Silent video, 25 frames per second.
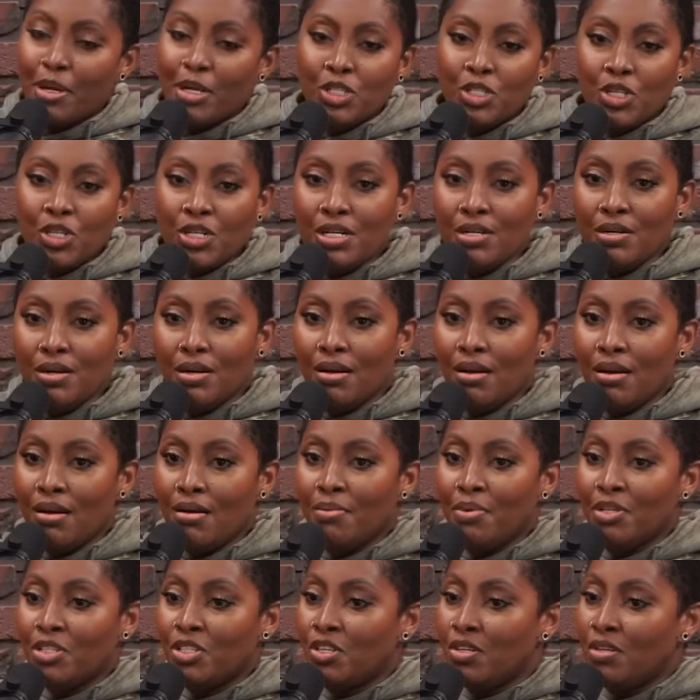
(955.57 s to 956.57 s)
picture uh,
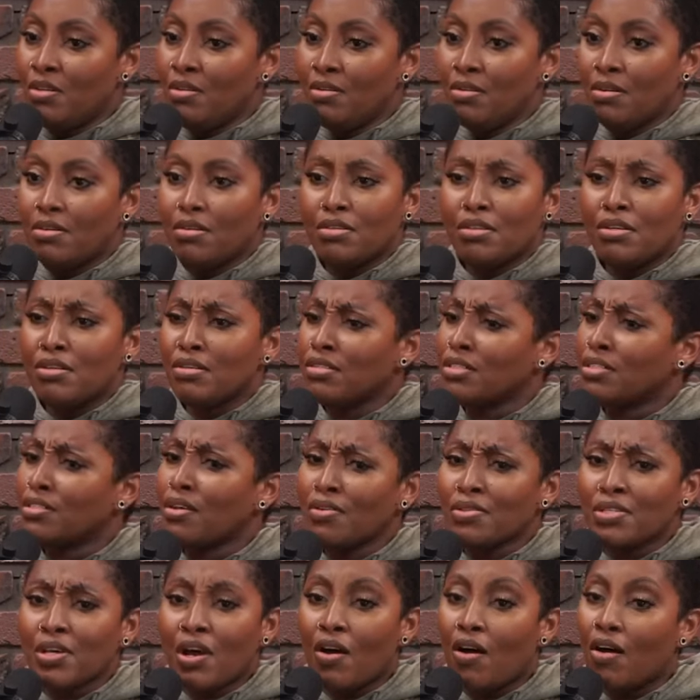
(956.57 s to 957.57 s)
with you? You're
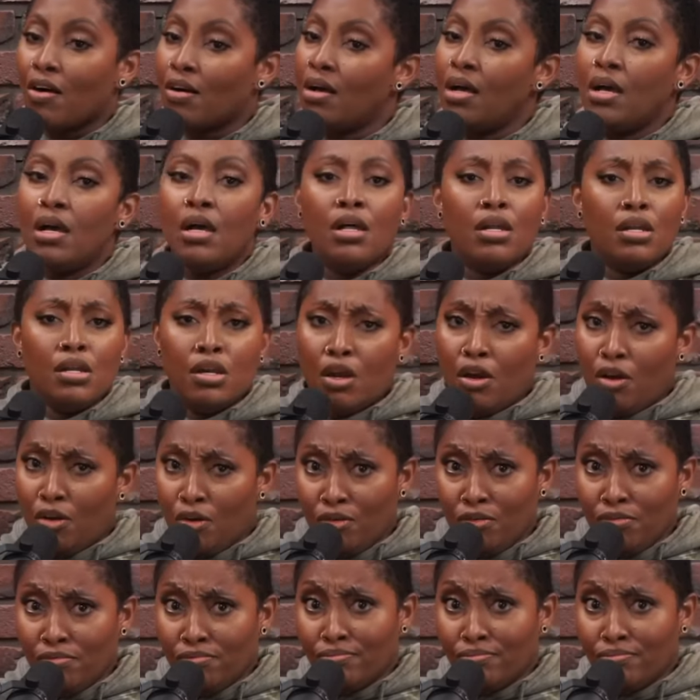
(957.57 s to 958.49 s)
so tall. No.